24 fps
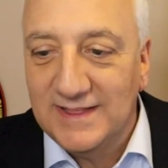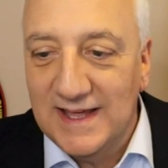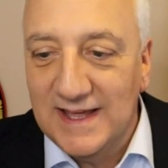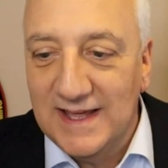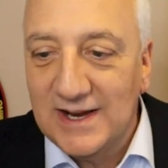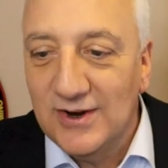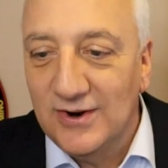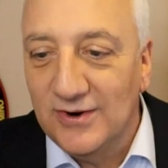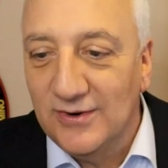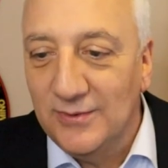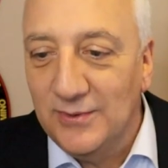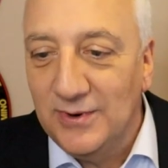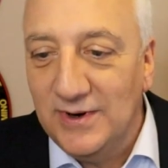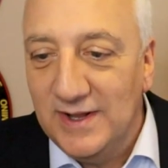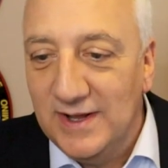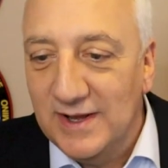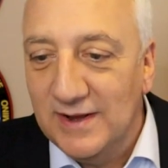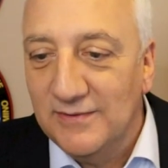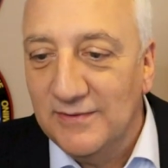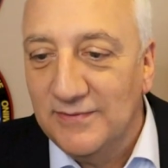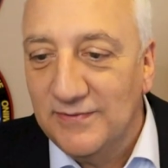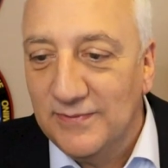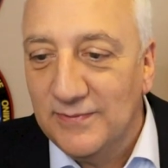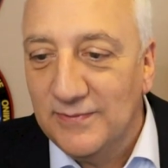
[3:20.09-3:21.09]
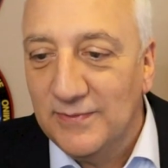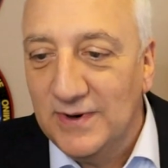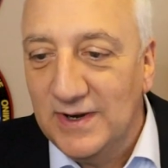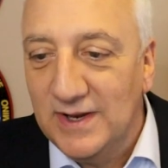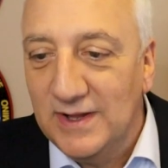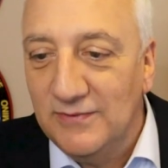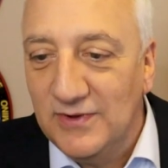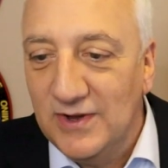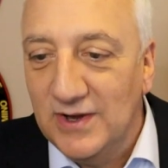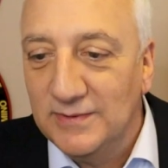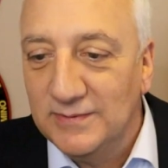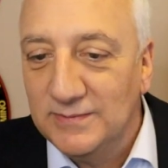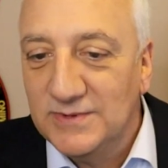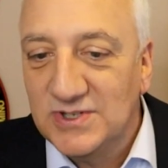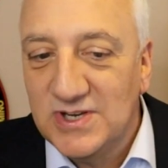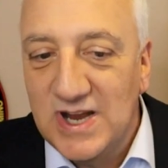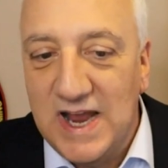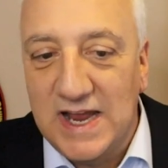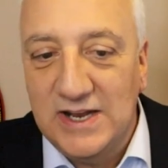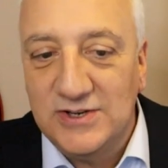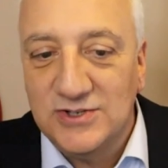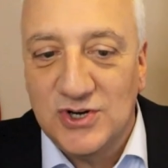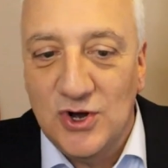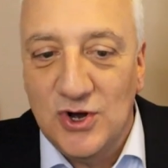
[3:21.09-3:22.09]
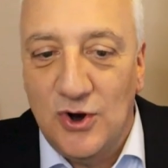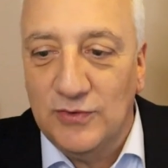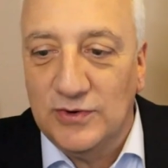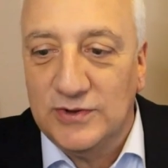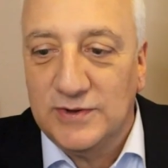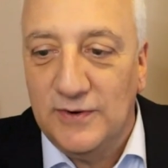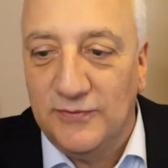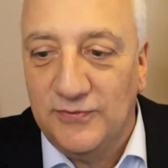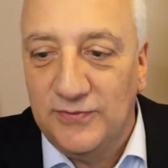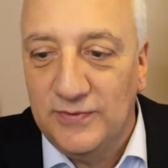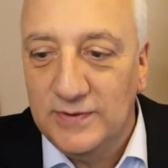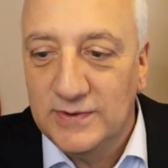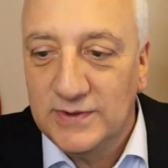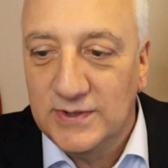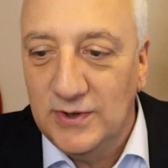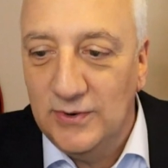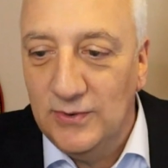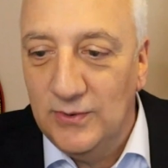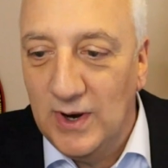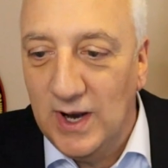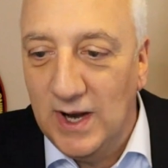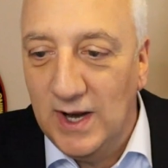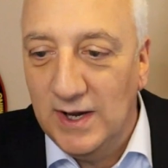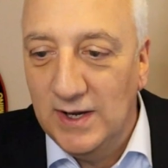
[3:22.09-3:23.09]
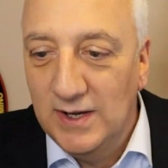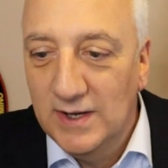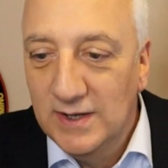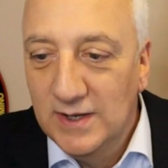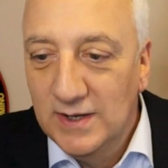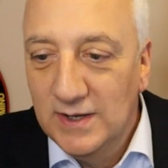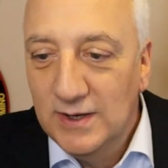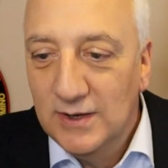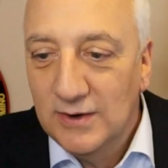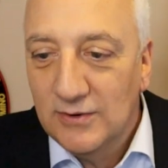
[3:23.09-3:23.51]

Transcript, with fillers: You think, or would you have, would you have you changed over to to uh,